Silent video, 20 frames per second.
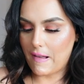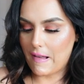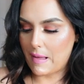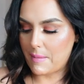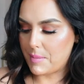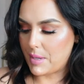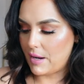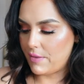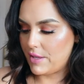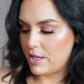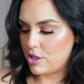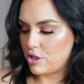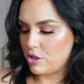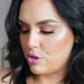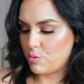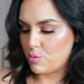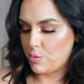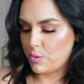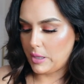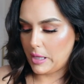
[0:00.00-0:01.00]
on, but I think
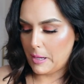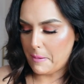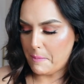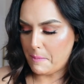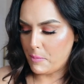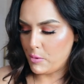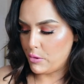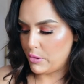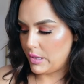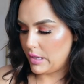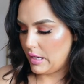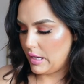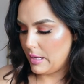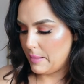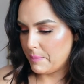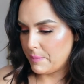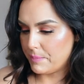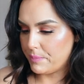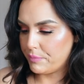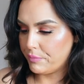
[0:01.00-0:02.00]
she's really
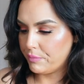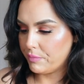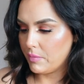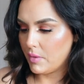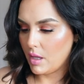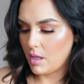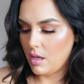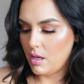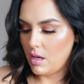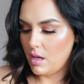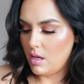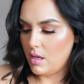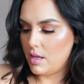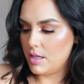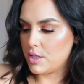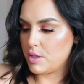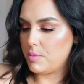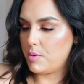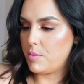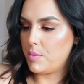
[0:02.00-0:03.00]
pretty.
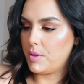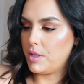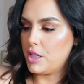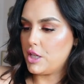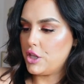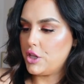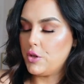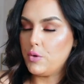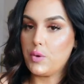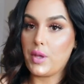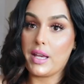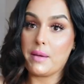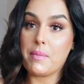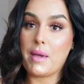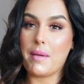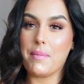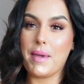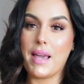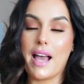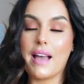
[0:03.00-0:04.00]
This would be really cute. Like
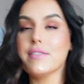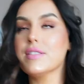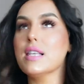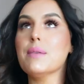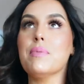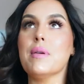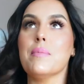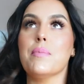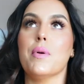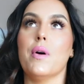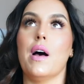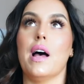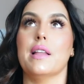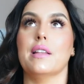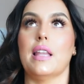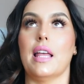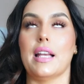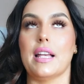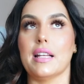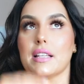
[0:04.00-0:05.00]
maybe, I see people on
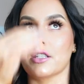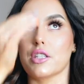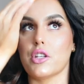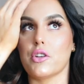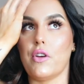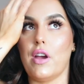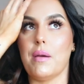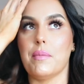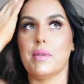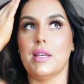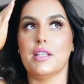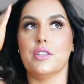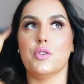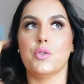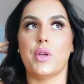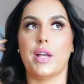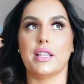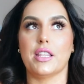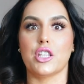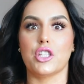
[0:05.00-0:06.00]
like Instagram, they do
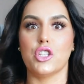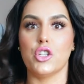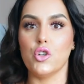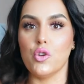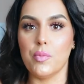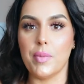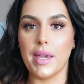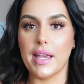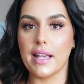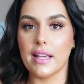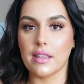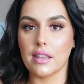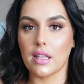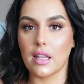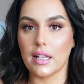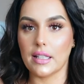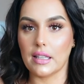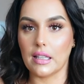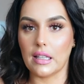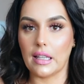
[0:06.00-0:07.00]
like the tubing and
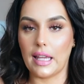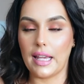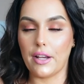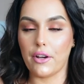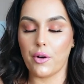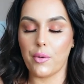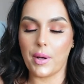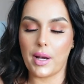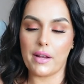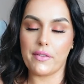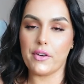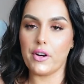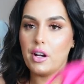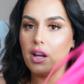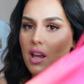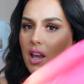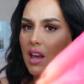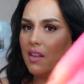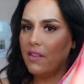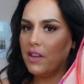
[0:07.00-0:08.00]
like the lake or whatever.
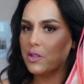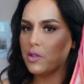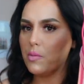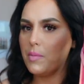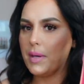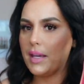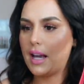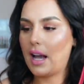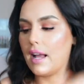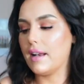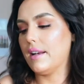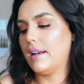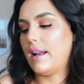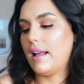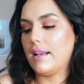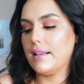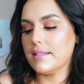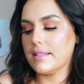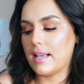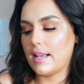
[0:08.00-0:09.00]
This would be kind of
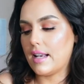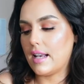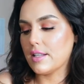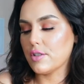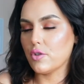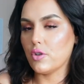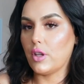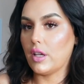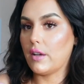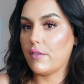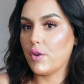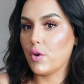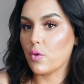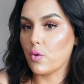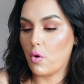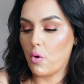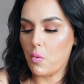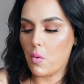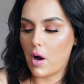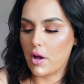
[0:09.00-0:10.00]
nice, I guess. Or like if you go
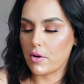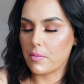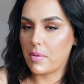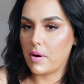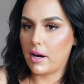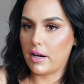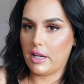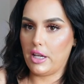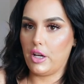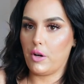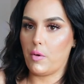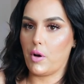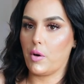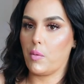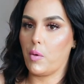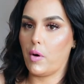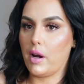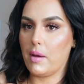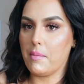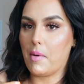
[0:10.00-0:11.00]
to a water park, you don't want to
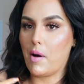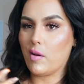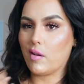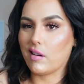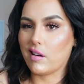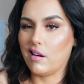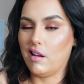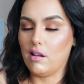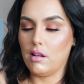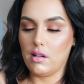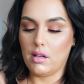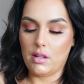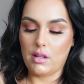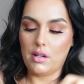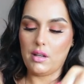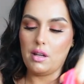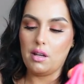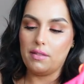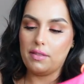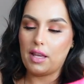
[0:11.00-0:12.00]
worry about,
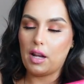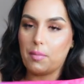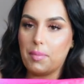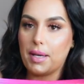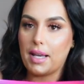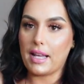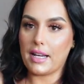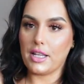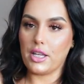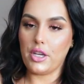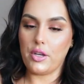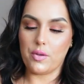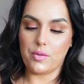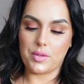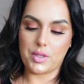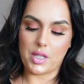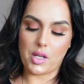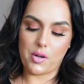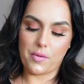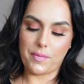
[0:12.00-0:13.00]
that would be kind of cute.
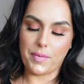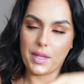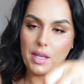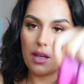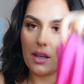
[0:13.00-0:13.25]
So